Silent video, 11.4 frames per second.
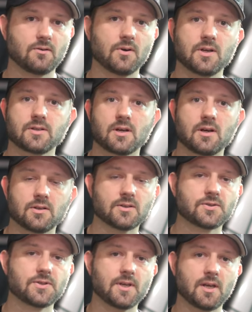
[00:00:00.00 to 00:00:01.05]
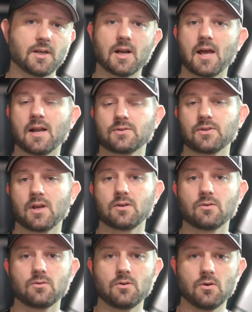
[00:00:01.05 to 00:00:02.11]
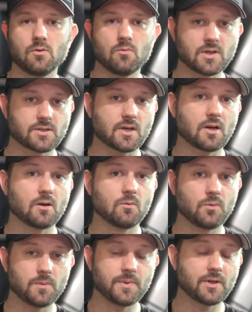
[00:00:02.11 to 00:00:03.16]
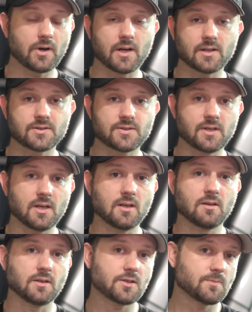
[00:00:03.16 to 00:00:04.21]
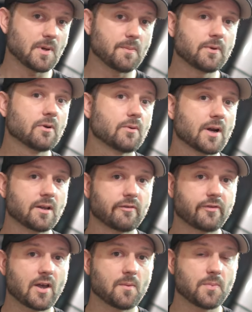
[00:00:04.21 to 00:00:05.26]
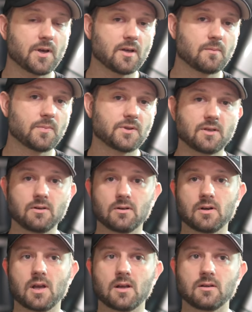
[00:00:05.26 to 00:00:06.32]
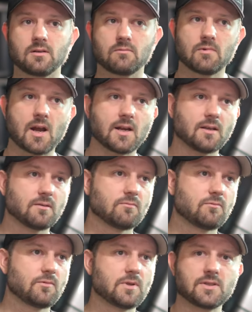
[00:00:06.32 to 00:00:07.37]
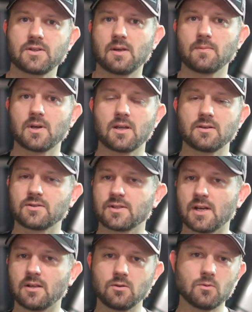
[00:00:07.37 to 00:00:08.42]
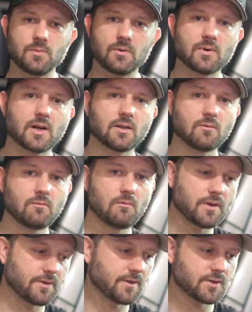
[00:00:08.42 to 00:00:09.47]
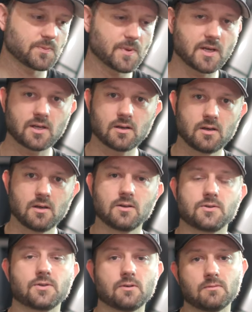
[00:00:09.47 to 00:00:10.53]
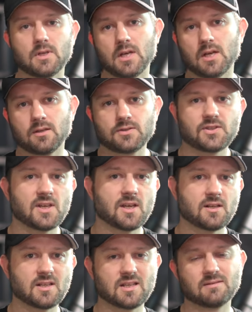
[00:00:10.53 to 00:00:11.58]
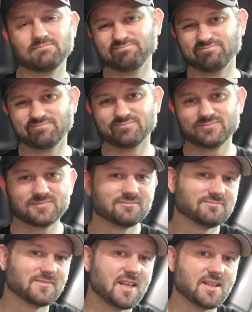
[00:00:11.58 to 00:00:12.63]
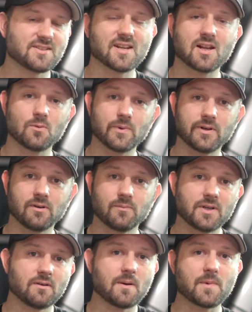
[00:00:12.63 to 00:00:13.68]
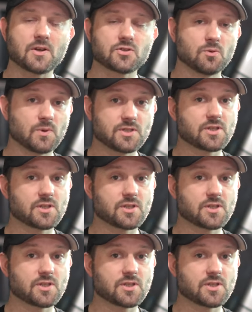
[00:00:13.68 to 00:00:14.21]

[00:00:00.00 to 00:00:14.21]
great tires on sand, and honestly, I don't know what tire would be great on sand, unless maybe you're riding a fat bike, but then you're not riding the same kind of style you would be riding with this bike. So sand, it's not a winner, but I'm not sure which